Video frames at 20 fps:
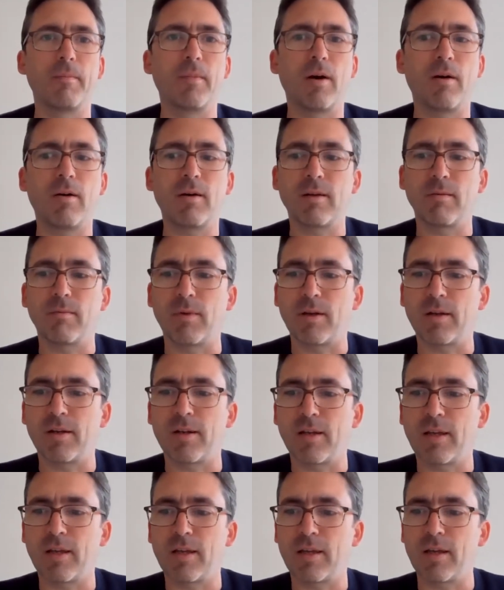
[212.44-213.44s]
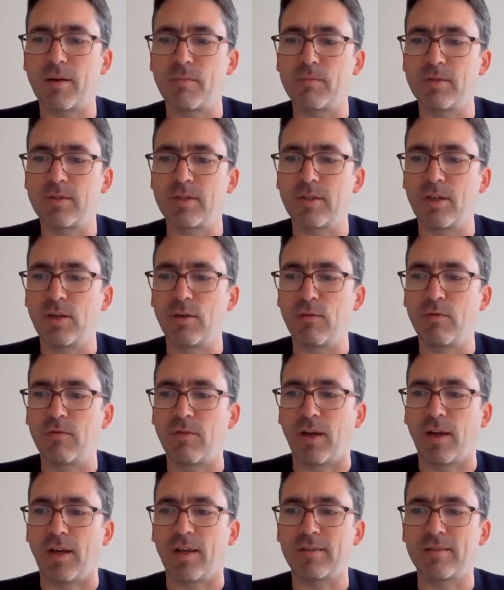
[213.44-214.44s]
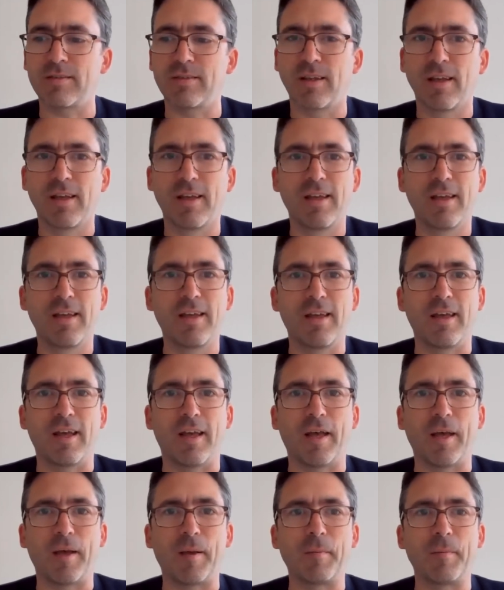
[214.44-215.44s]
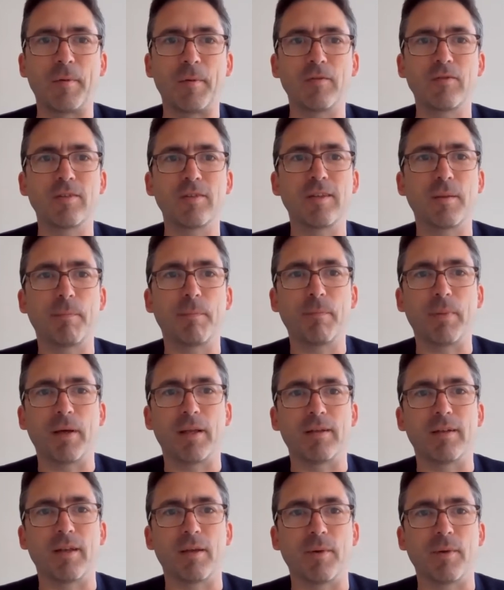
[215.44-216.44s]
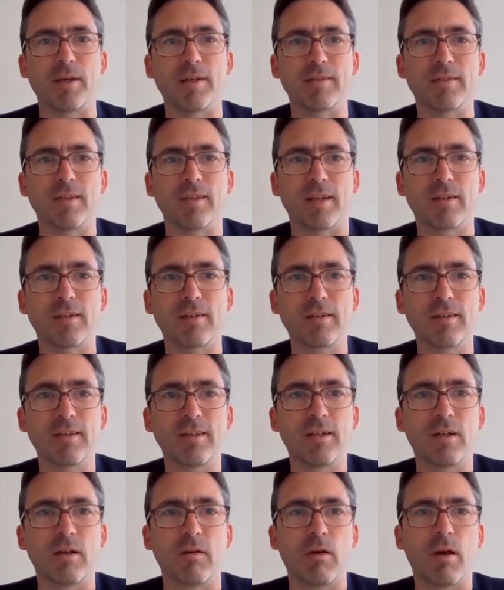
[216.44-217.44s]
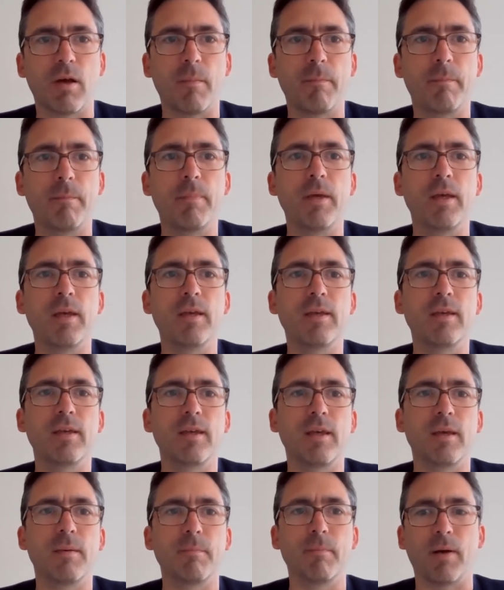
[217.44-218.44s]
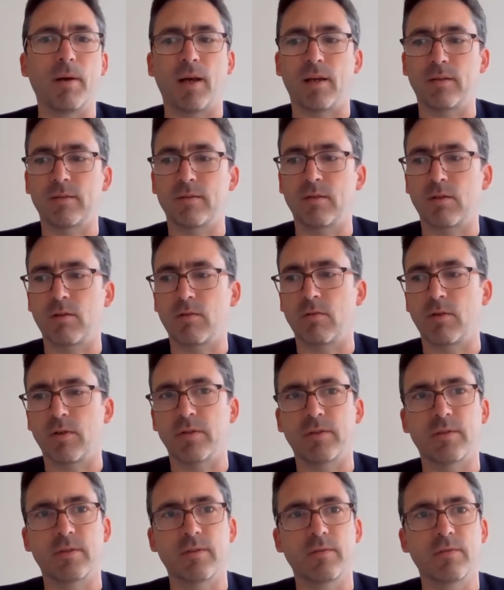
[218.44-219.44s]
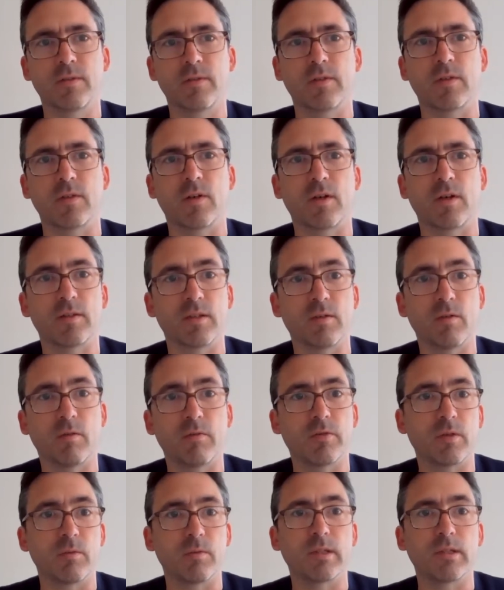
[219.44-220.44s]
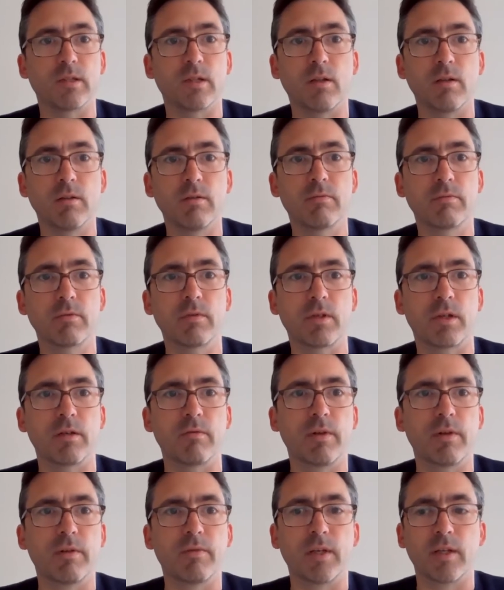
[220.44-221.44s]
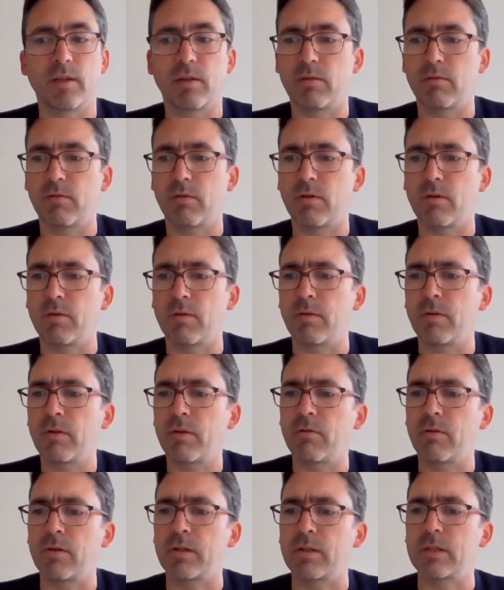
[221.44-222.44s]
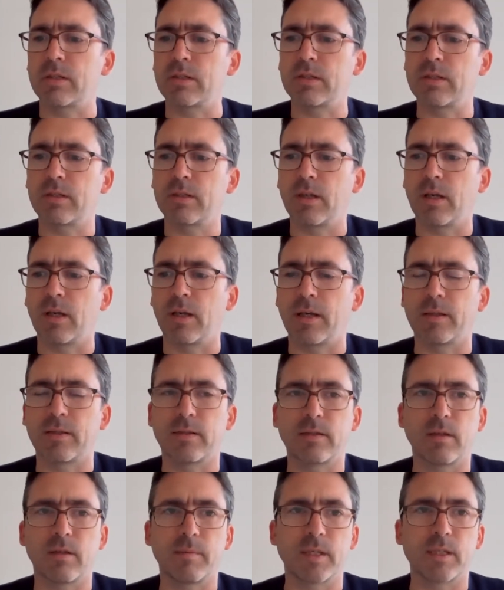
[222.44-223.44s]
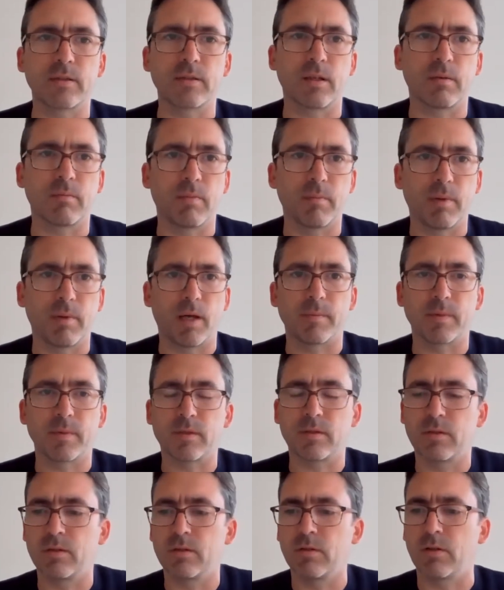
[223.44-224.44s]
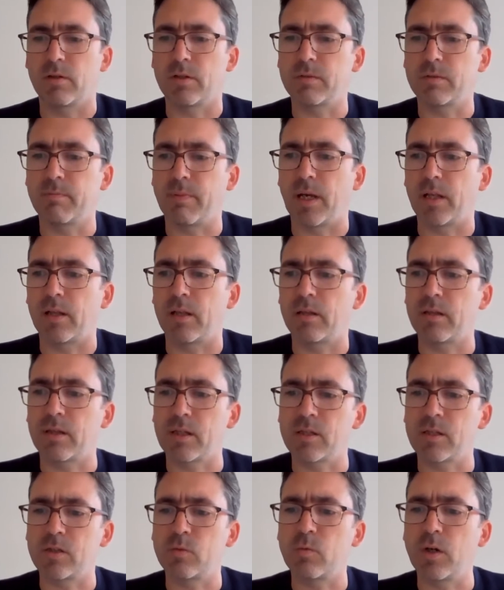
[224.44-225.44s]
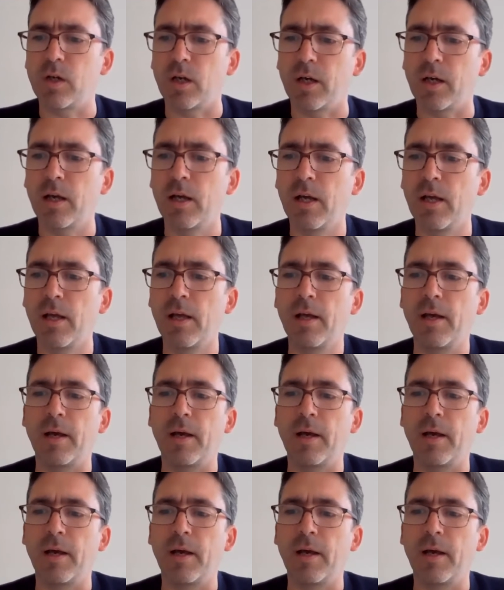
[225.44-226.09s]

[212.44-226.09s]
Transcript: Mark, I'm going to come to you first. Obviously, the pandemic has had a big impact across society. Obviously, we're still kind of living through it to some extent, but perhaps not as bad as things were.